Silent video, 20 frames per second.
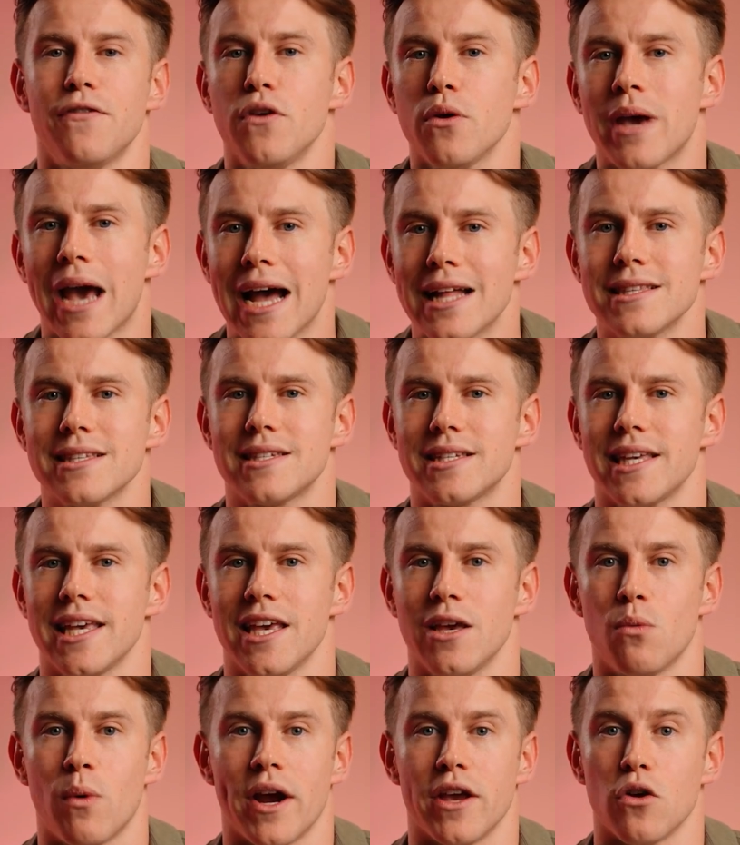if you can't
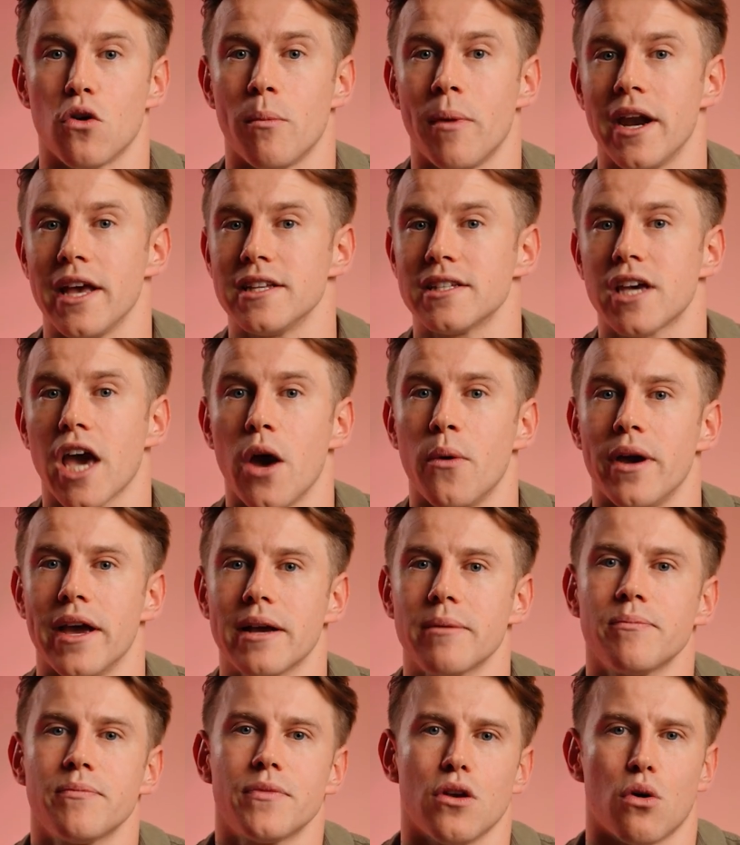see where your money's
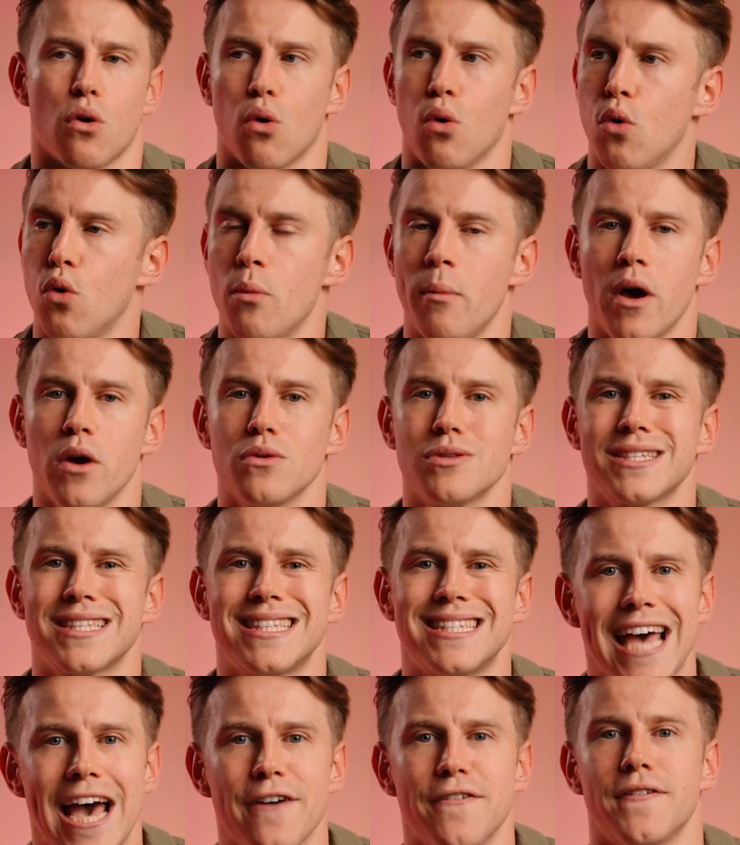going, you're
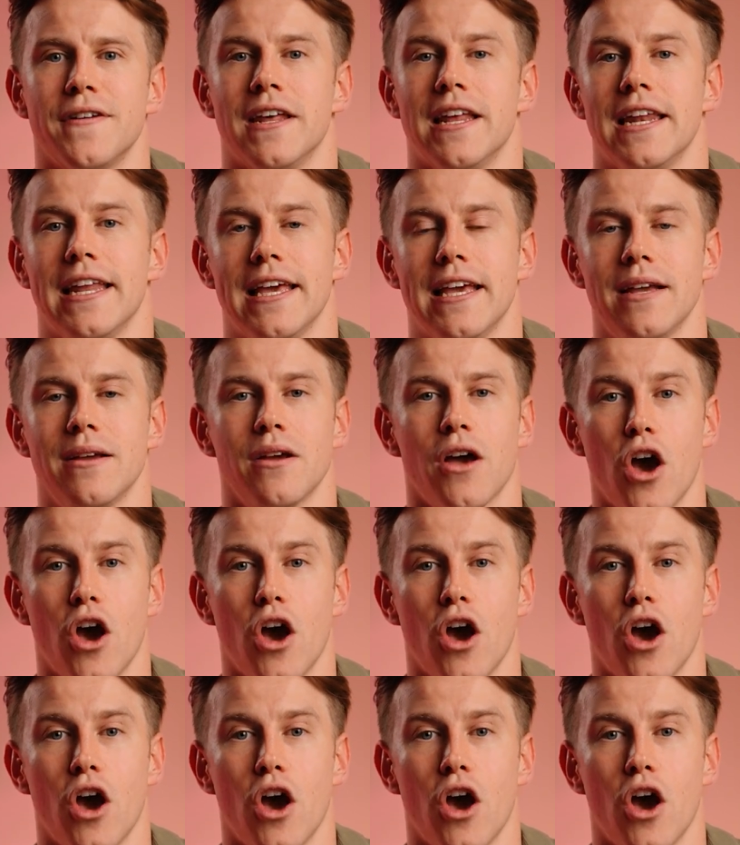almost definitely